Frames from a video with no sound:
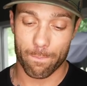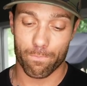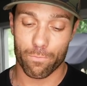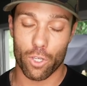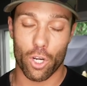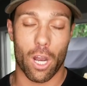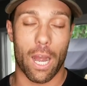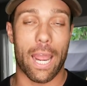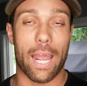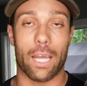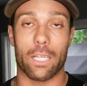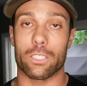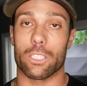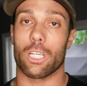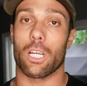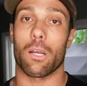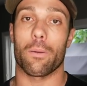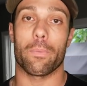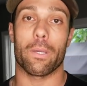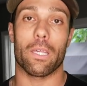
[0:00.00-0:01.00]
your hands are
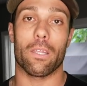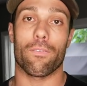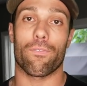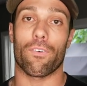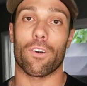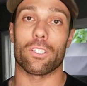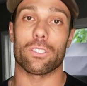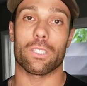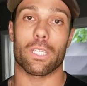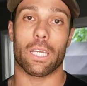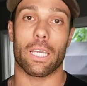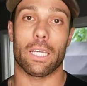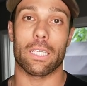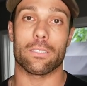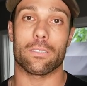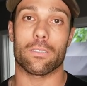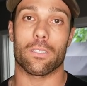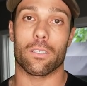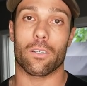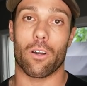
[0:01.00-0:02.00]
gonna be the first thing that
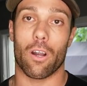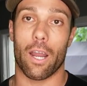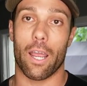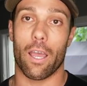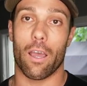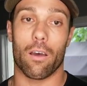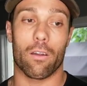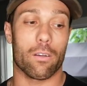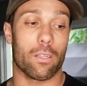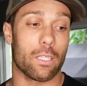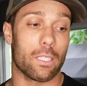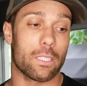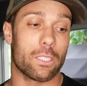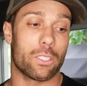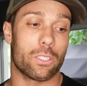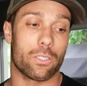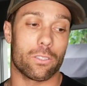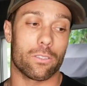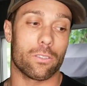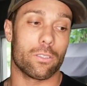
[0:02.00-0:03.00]
hits the ground, at
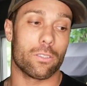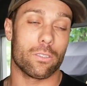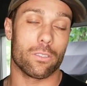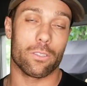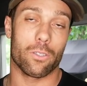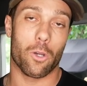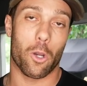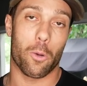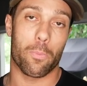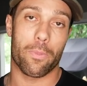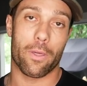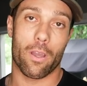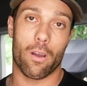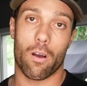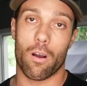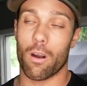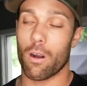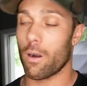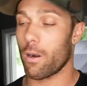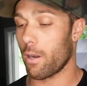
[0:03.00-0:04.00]
least you hope they
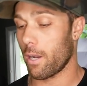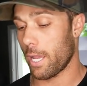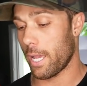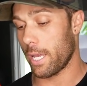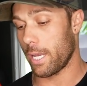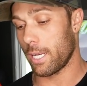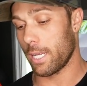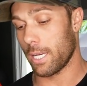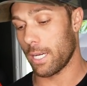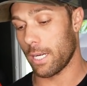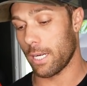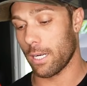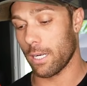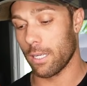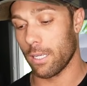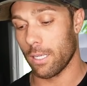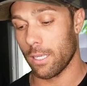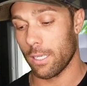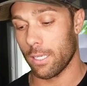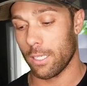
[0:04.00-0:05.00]
are, and uh,
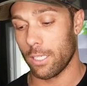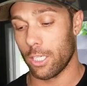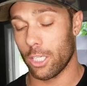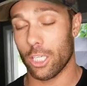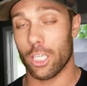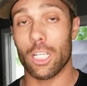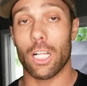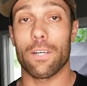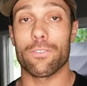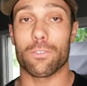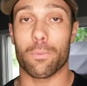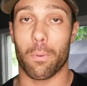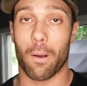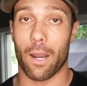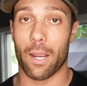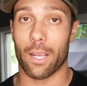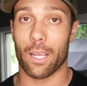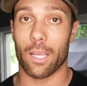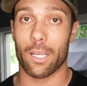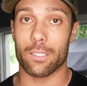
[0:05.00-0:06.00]
your gloves are
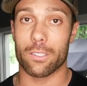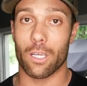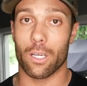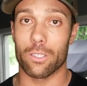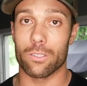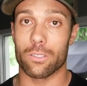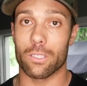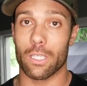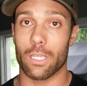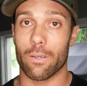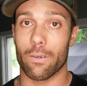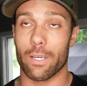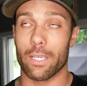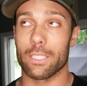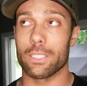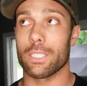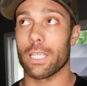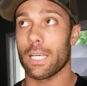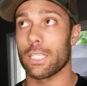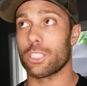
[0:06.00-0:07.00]
probably gonna get toast
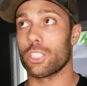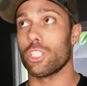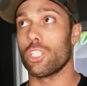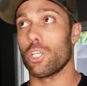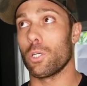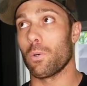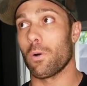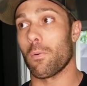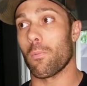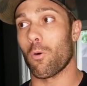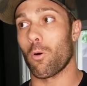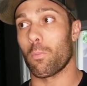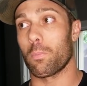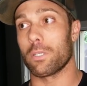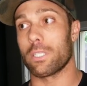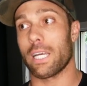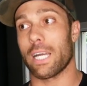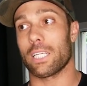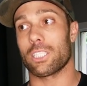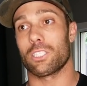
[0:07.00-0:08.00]
anyways. Yes, you do want more
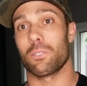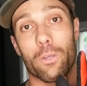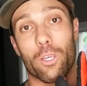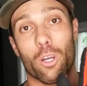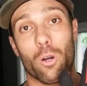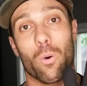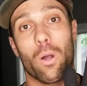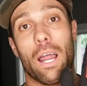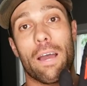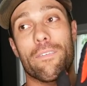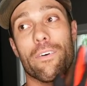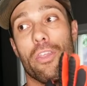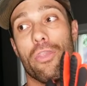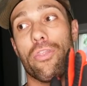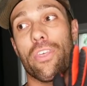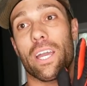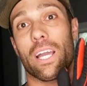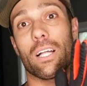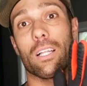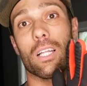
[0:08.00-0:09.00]
protection. You don't wanna have a
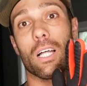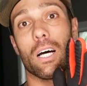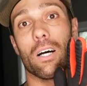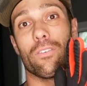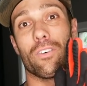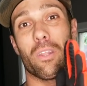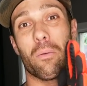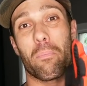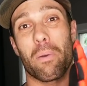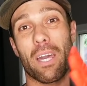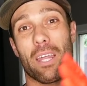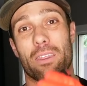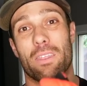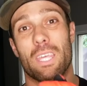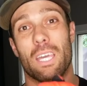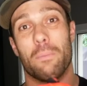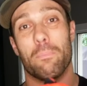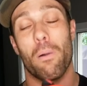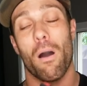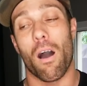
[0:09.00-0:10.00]
thick glove with a big
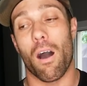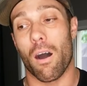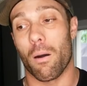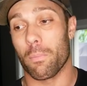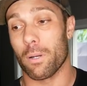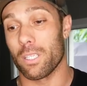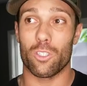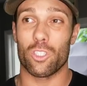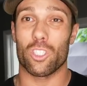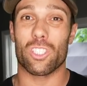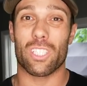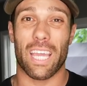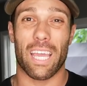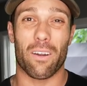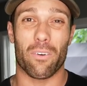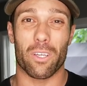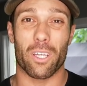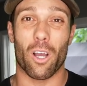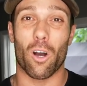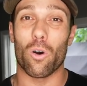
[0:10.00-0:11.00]
thick palm because you just
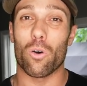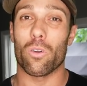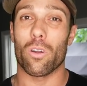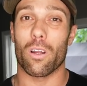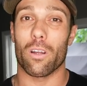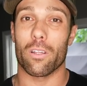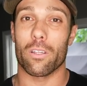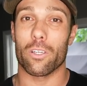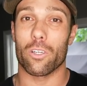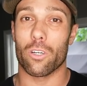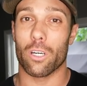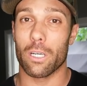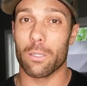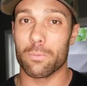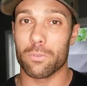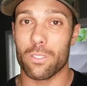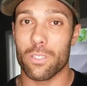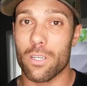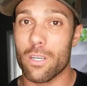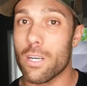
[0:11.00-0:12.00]
can't really hold onto the
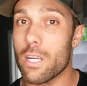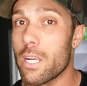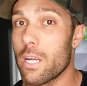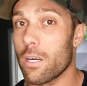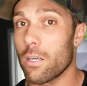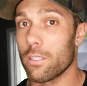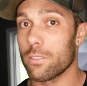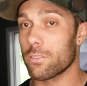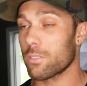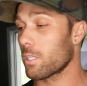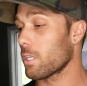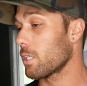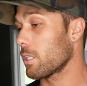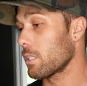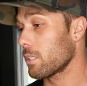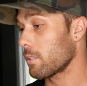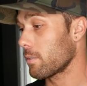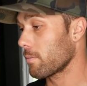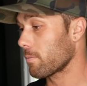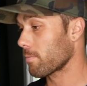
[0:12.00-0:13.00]
grips near as
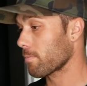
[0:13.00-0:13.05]
good.